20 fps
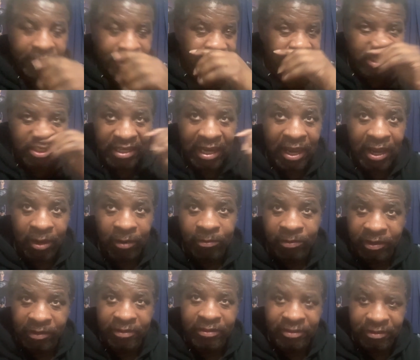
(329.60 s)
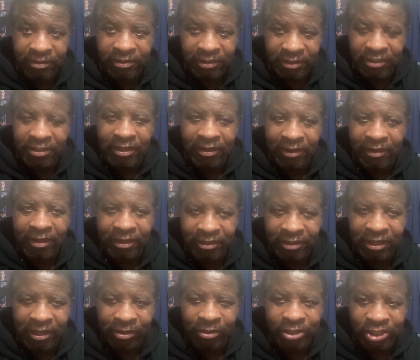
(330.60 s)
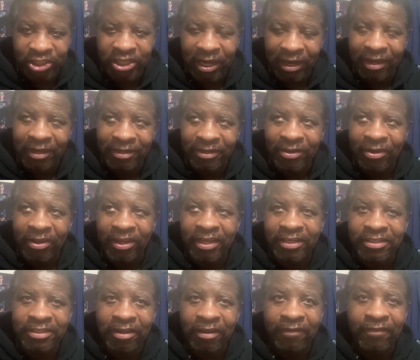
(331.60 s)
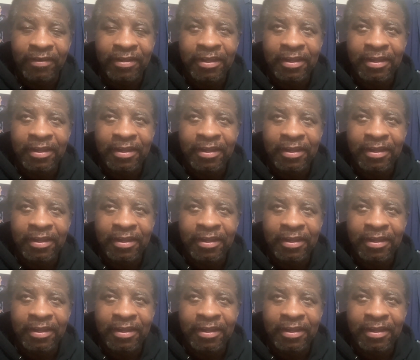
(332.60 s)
sound and the theater shaking and all that stuff.